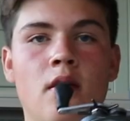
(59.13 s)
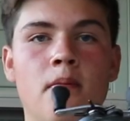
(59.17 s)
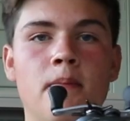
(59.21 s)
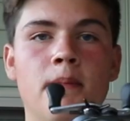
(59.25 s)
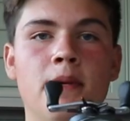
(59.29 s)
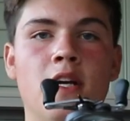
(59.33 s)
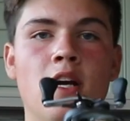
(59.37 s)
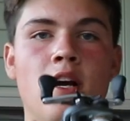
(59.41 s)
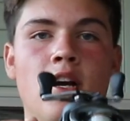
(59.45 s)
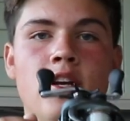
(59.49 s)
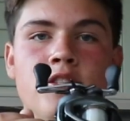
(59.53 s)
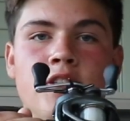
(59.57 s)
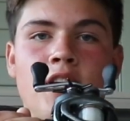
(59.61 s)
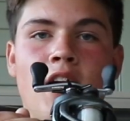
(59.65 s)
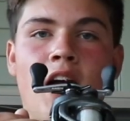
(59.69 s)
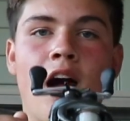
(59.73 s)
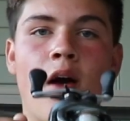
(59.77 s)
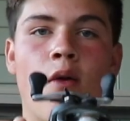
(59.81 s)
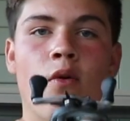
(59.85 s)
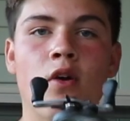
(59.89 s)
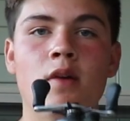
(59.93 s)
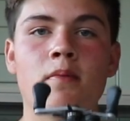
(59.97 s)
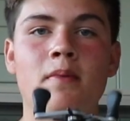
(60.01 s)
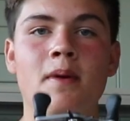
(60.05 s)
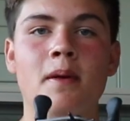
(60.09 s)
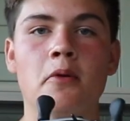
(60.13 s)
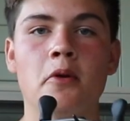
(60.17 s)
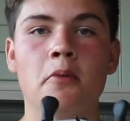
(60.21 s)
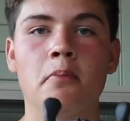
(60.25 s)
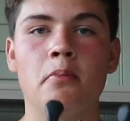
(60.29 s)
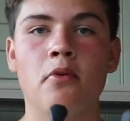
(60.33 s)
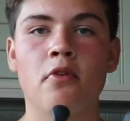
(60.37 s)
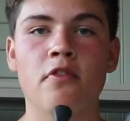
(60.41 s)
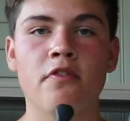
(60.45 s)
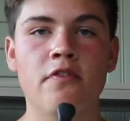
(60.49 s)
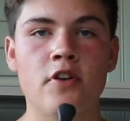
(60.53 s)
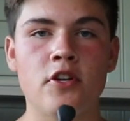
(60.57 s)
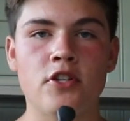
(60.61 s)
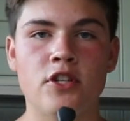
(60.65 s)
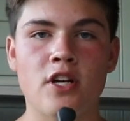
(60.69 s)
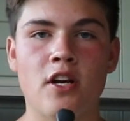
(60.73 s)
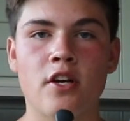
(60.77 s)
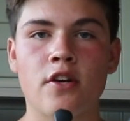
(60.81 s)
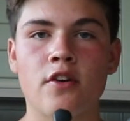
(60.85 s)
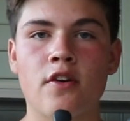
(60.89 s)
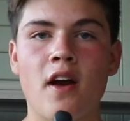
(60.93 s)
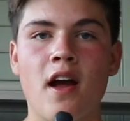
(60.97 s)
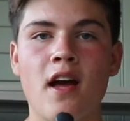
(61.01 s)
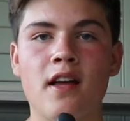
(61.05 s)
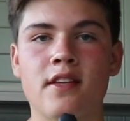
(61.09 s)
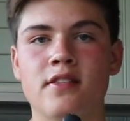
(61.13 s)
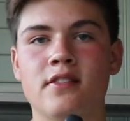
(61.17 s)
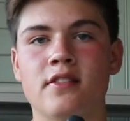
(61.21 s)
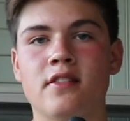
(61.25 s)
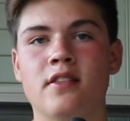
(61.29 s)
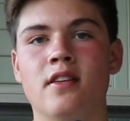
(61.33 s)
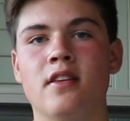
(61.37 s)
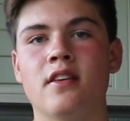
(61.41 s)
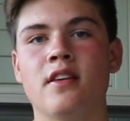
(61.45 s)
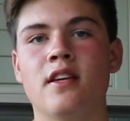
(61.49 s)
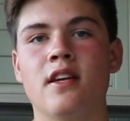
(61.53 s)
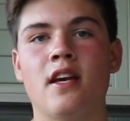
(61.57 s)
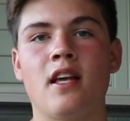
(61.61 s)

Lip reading: because I want to be able to pull fish out of grass.